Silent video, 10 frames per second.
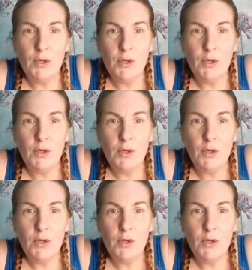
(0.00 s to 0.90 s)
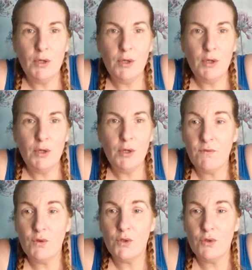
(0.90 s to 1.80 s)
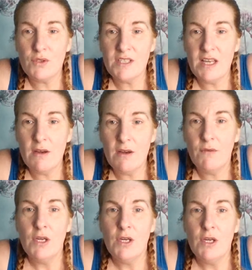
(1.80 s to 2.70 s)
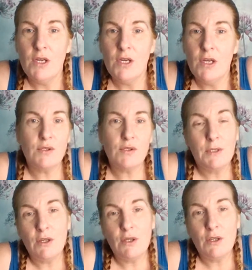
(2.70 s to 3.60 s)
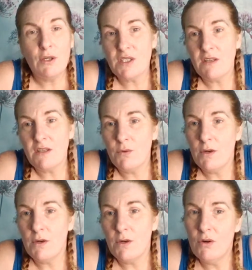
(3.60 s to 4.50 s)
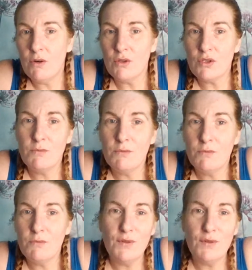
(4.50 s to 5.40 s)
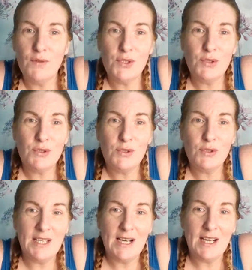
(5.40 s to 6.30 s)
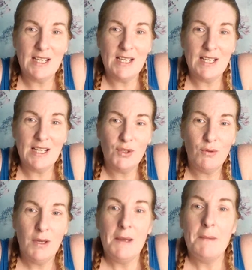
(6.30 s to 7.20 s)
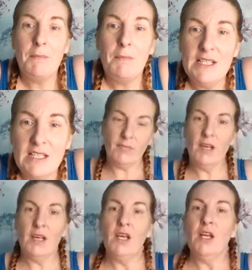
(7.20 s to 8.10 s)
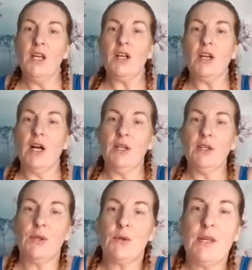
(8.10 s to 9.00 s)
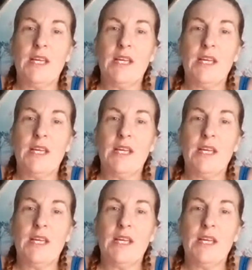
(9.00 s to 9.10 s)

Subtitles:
putting out love and love and love if you don't receive it for yourself. So if somebody offers to give you a hug, or somebody always needs to be balanced.